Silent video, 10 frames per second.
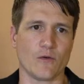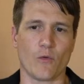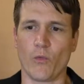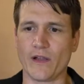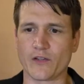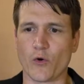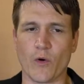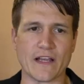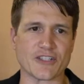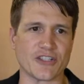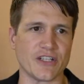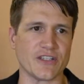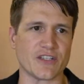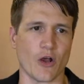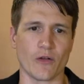What
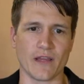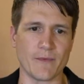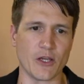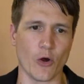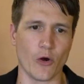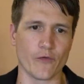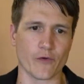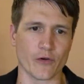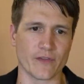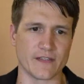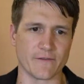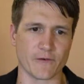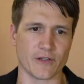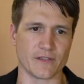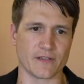questions? Oh, let me go over the
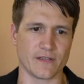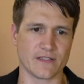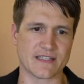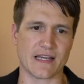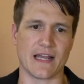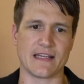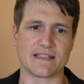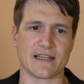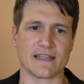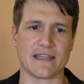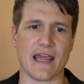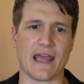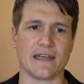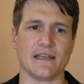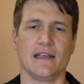different signs
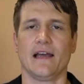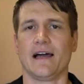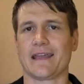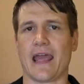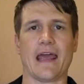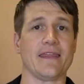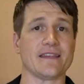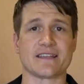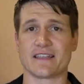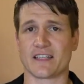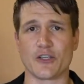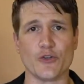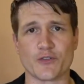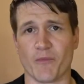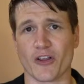again. Again, this is a
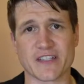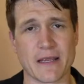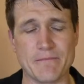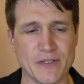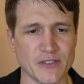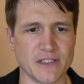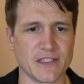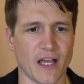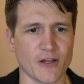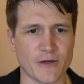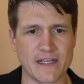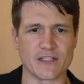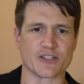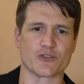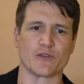huge multi-billion dollar
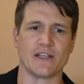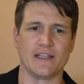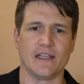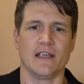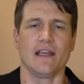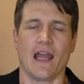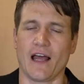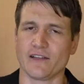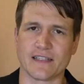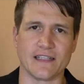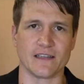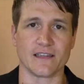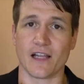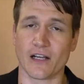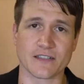industry. LD
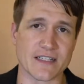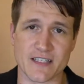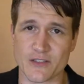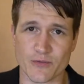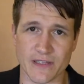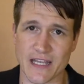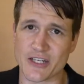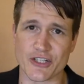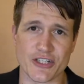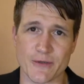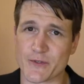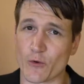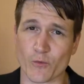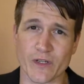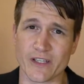long distance relationships are
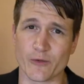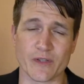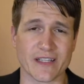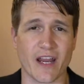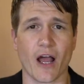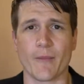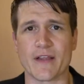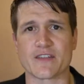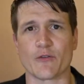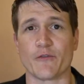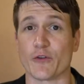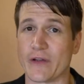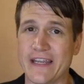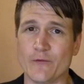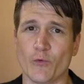really, really common. So if you're
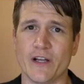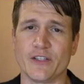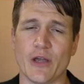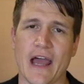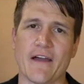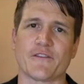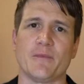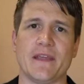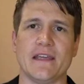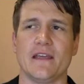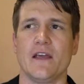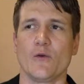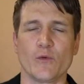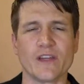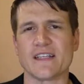in one, you have to be
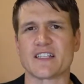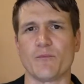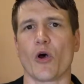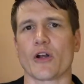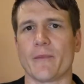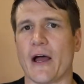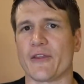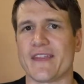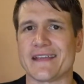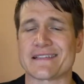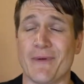really smart about things.